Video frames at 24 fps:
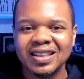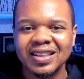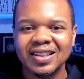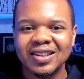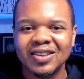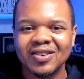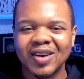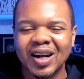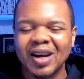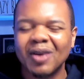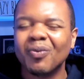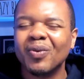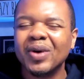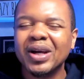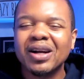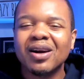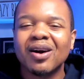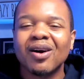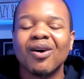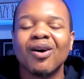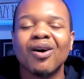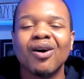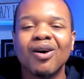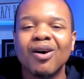Right? We
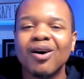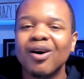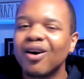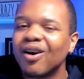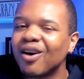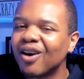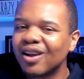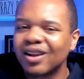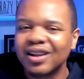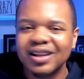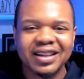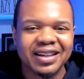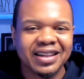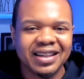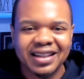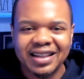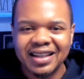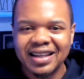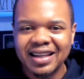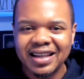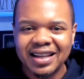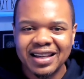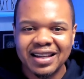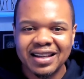are all
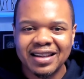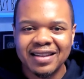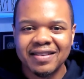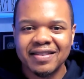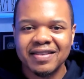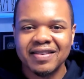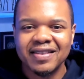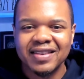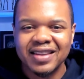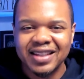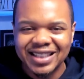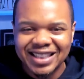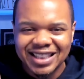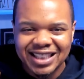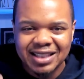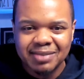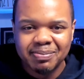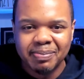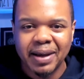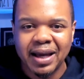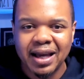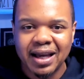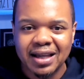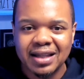in this
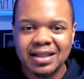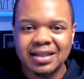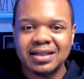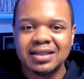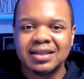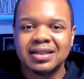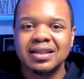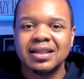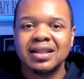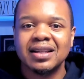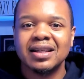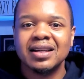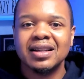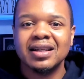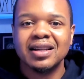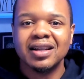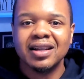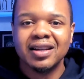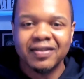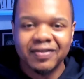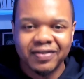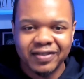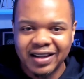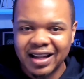space
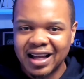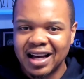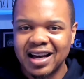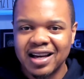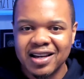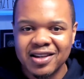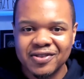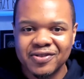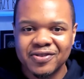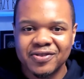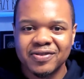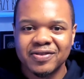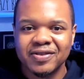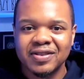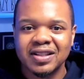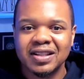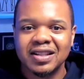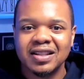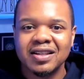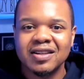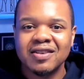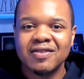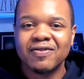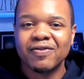of life
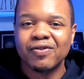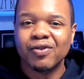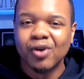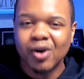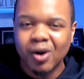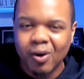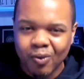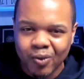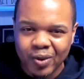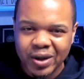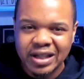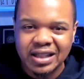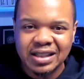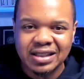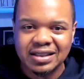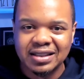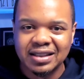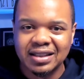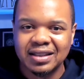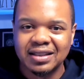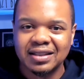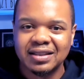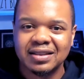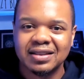for a
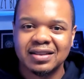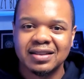reason.